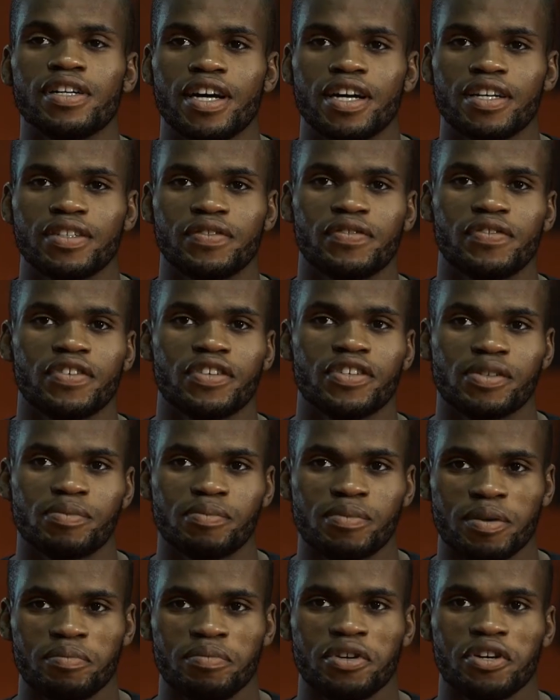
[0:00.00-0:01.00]
At first,
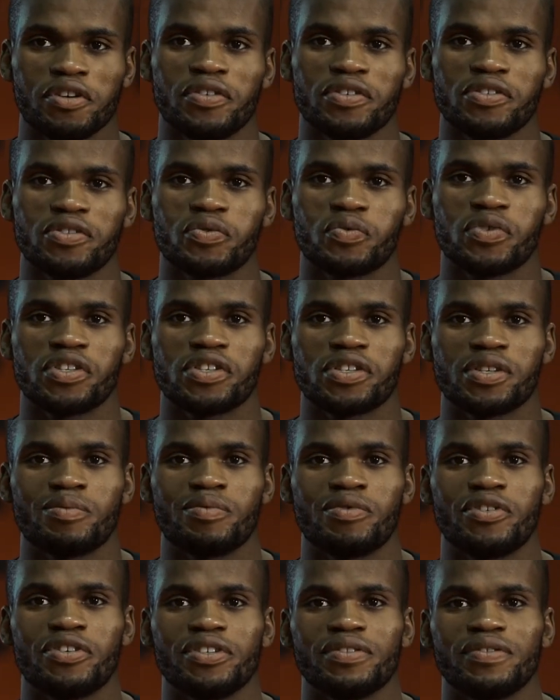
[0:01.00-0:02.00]
my parents weren't
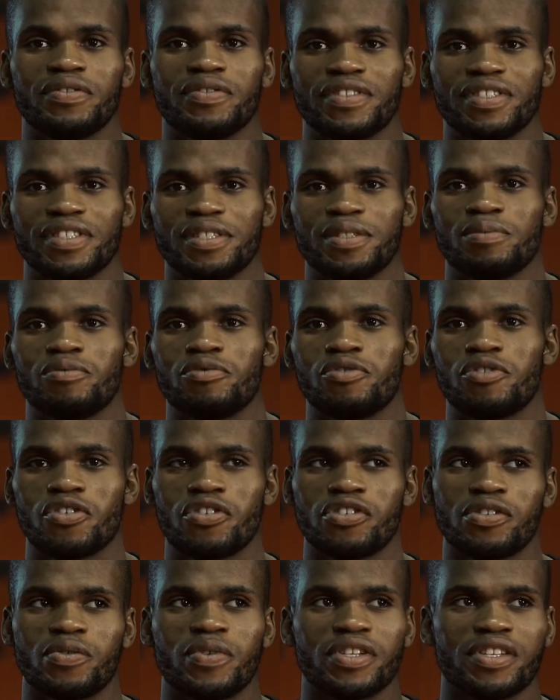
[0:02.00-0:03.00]
supportive
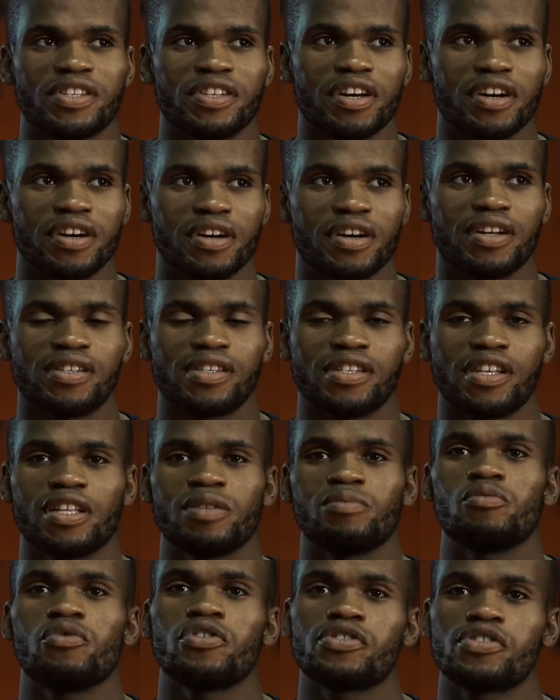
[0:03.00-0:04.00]
because I was young. I
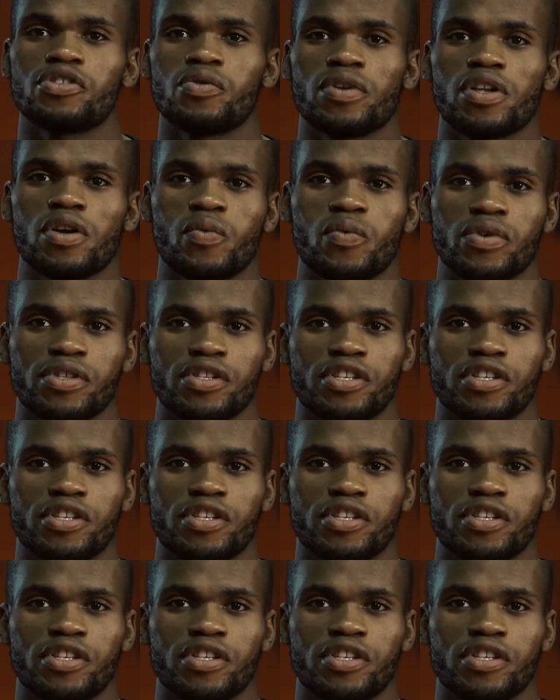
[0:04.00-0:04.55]
started boxing when I was